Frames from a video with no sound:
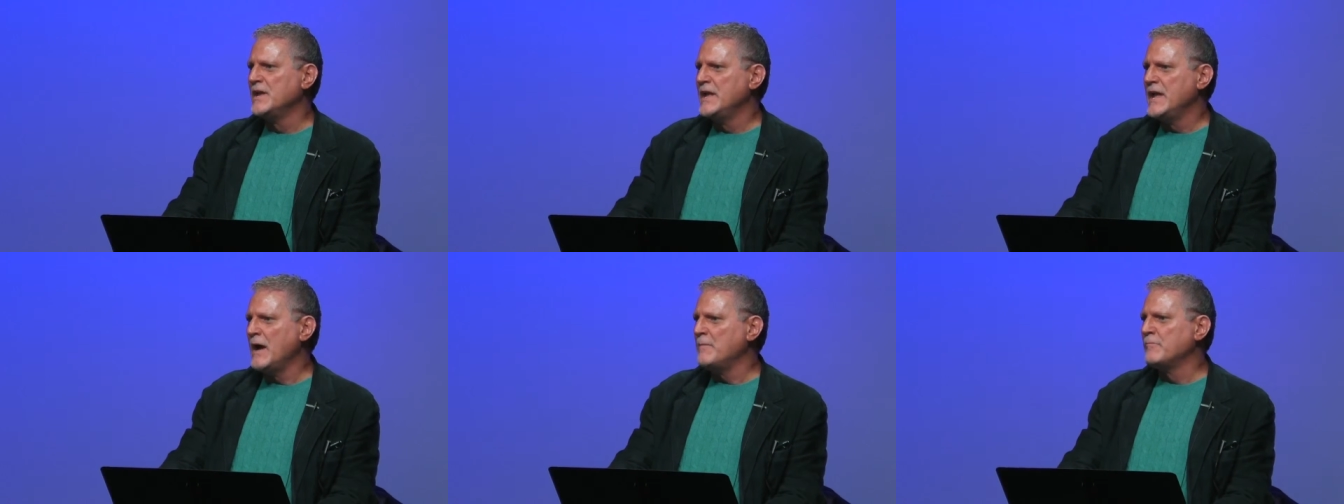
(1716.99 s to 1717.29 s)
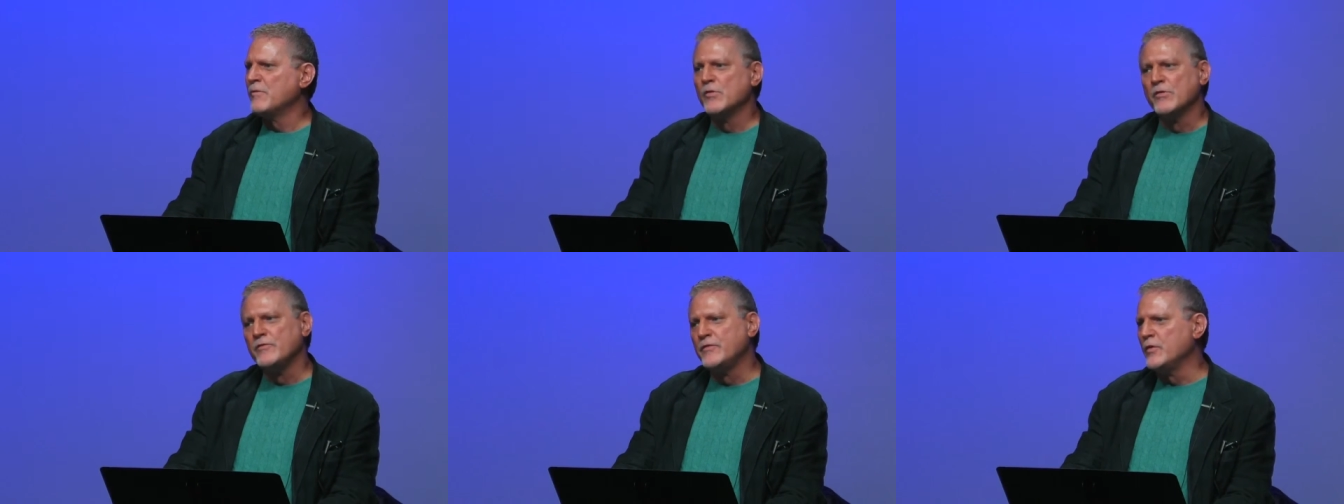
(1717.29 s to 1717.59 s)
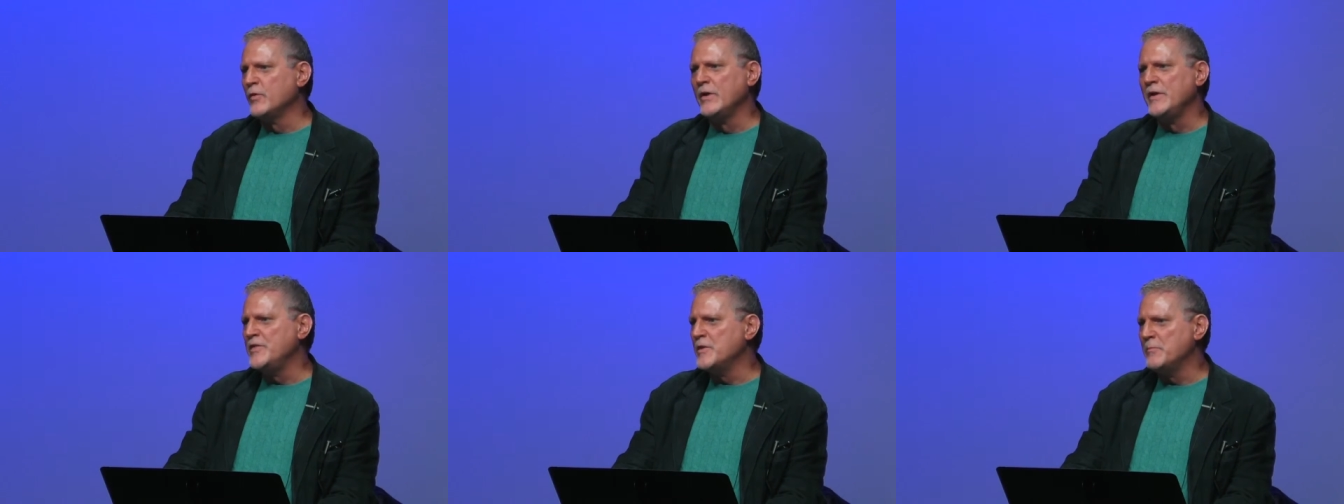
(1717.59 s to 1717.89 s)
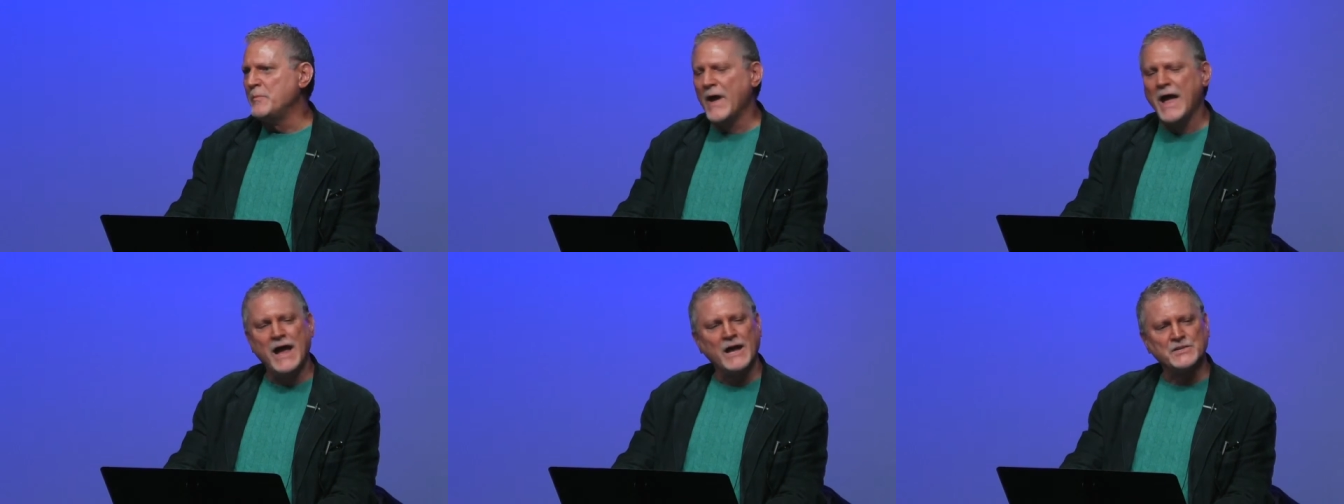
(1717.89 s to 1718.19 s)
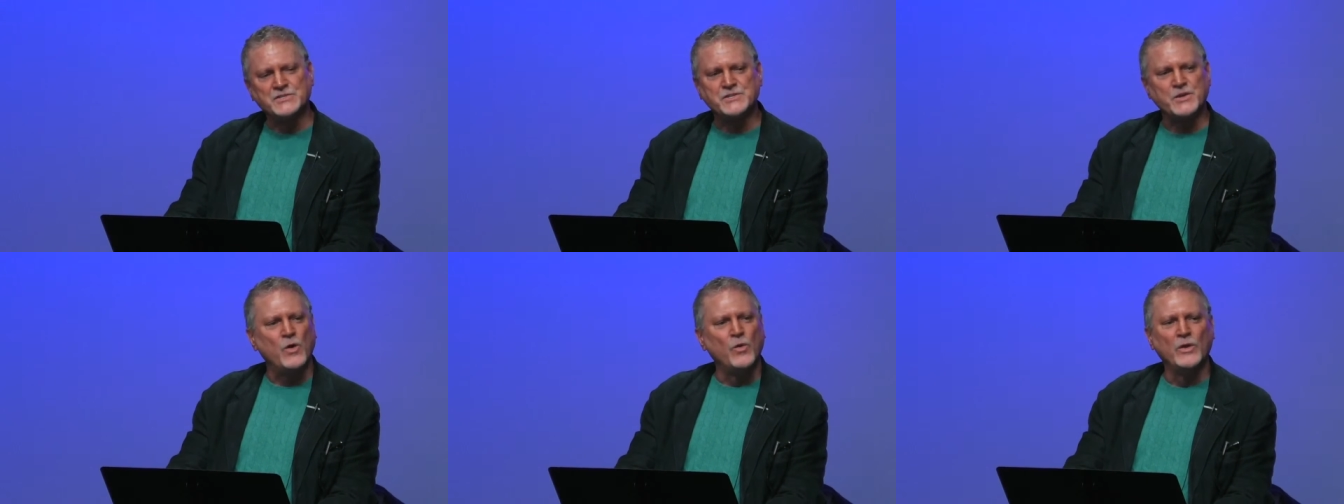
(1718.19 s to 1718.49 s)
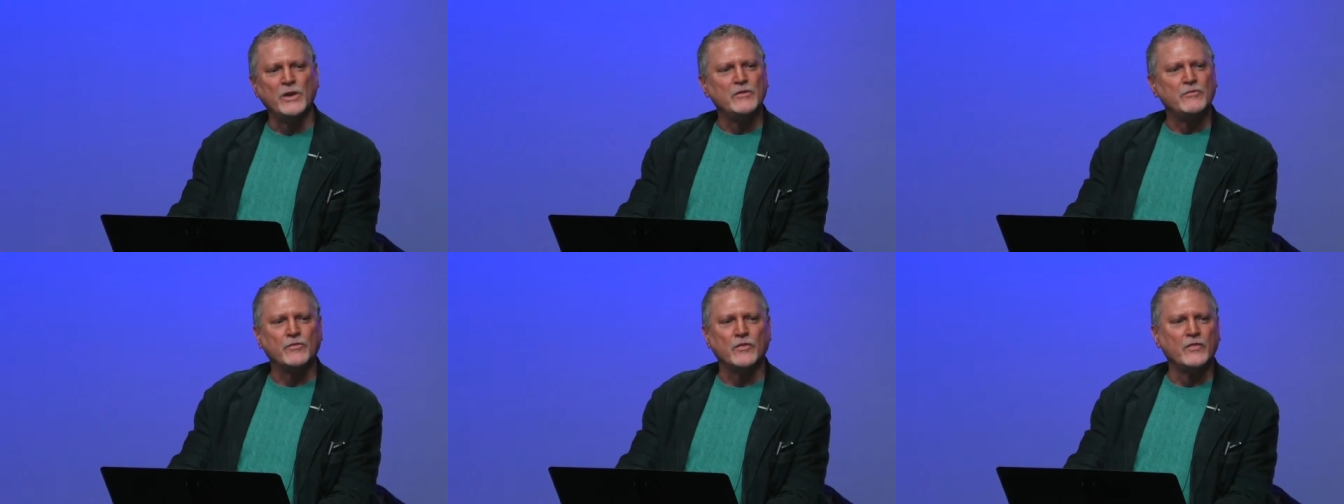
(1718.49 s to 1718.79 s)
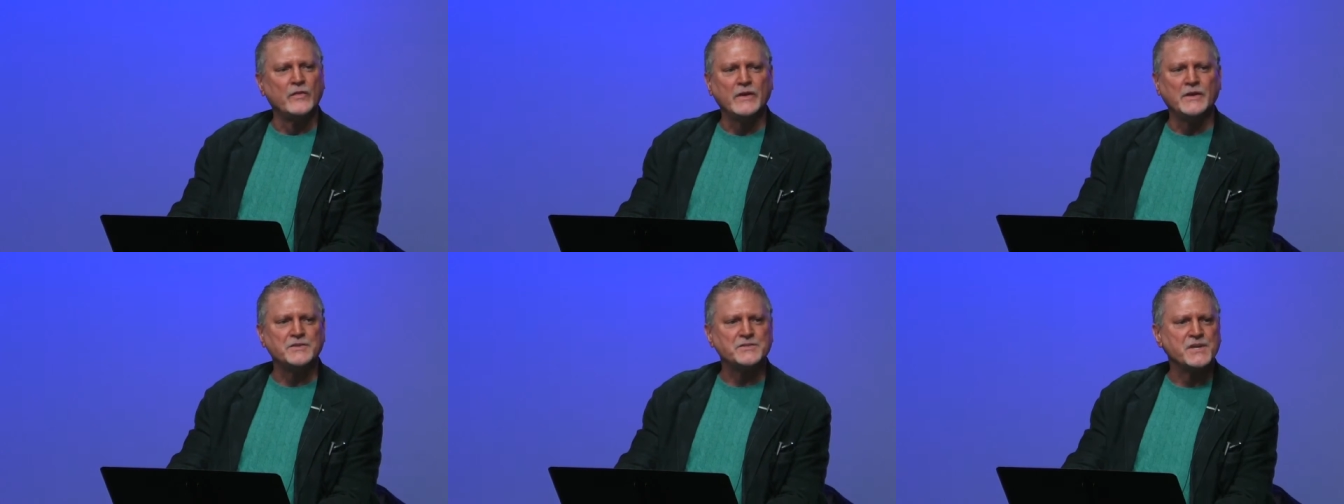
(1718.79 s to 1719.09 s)
I'm reviewing the past only for
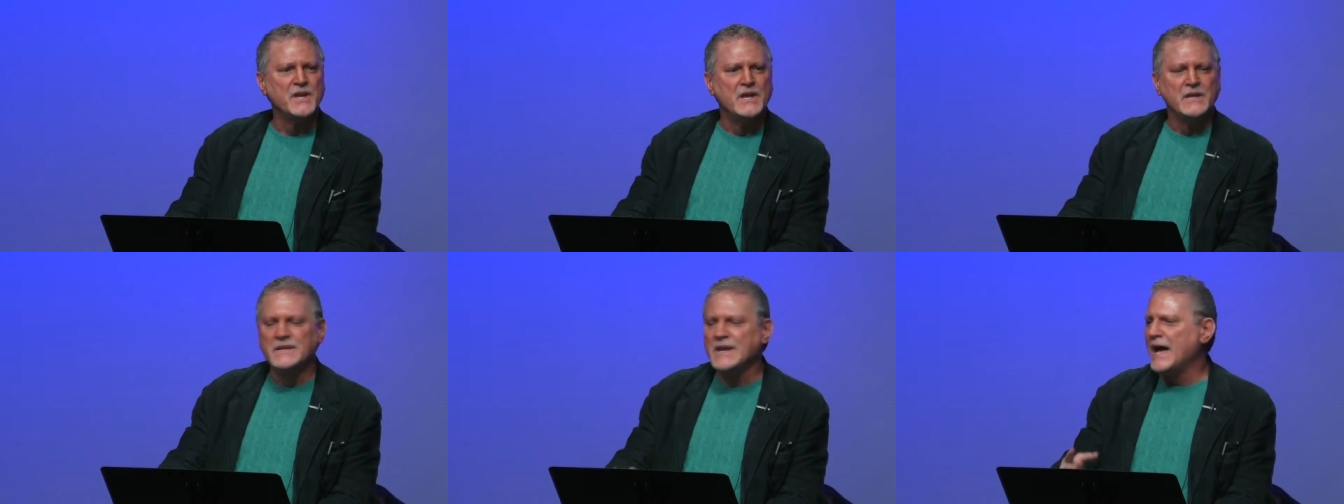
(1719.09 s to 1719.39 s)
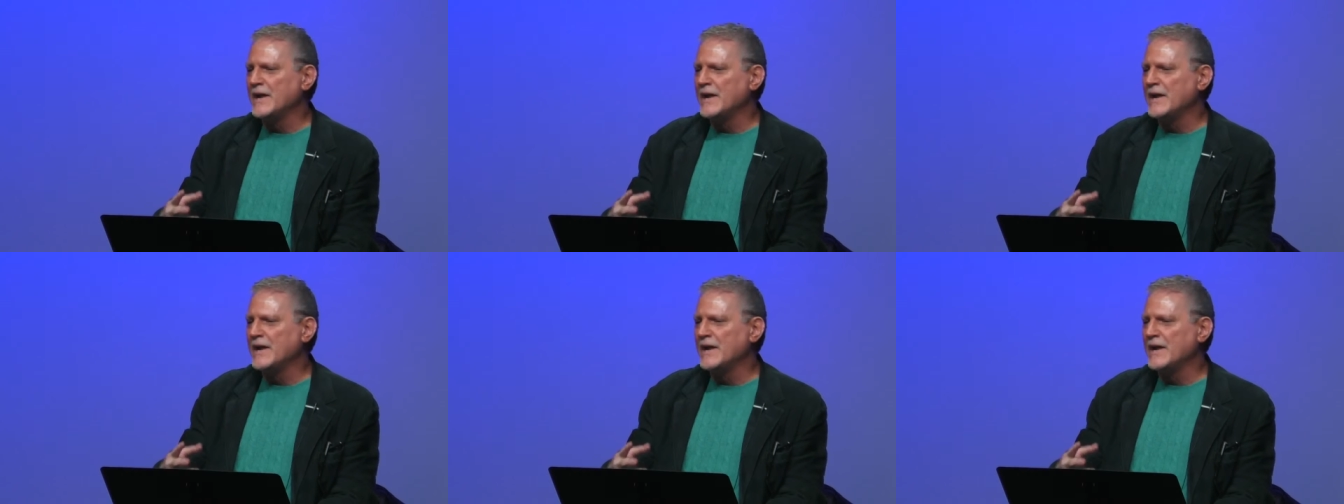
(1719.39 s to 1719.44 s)
this,